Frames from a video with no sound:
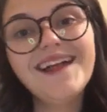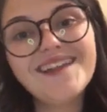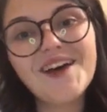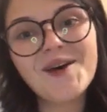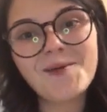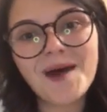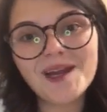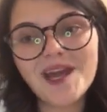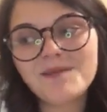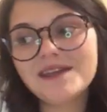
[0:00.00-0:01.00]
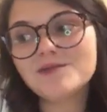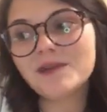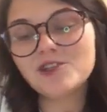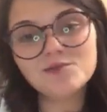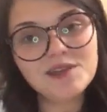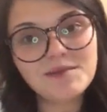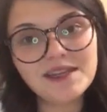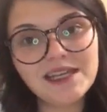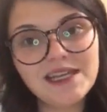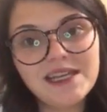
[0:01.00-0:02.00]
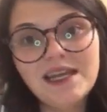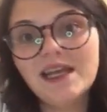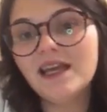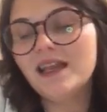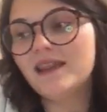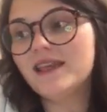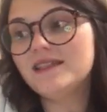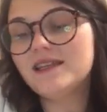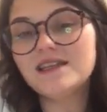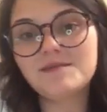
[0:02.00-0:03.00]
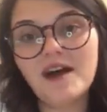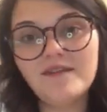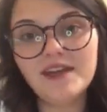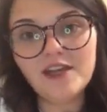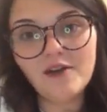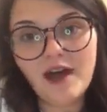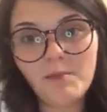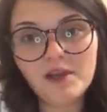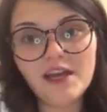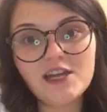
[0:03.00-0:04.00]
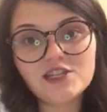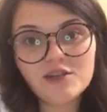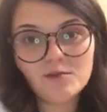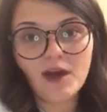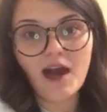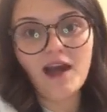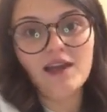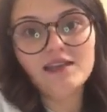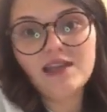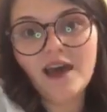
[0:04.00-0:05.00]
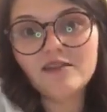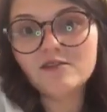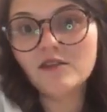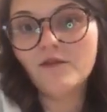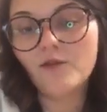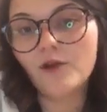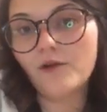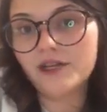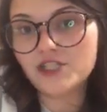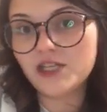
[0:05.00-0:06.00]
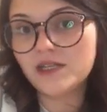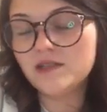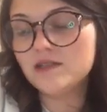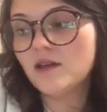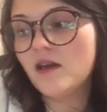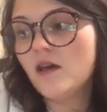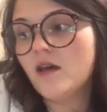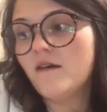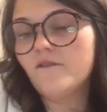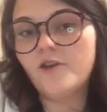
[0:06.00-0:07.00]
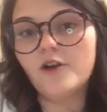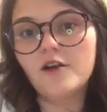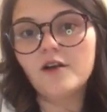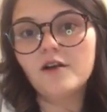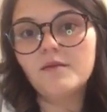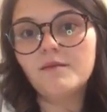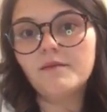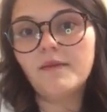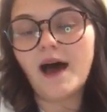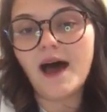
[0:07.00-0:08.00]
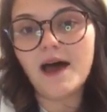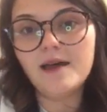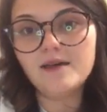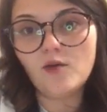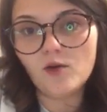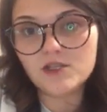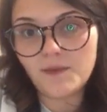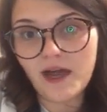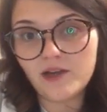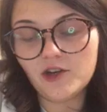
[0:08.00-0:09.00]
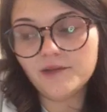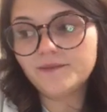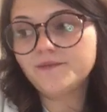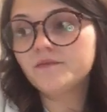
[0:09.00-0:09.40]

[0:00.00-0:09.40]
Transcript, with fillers: Hello, my name is Rachel McMillan. This is my video application where I need to answer the four questions for my course binder.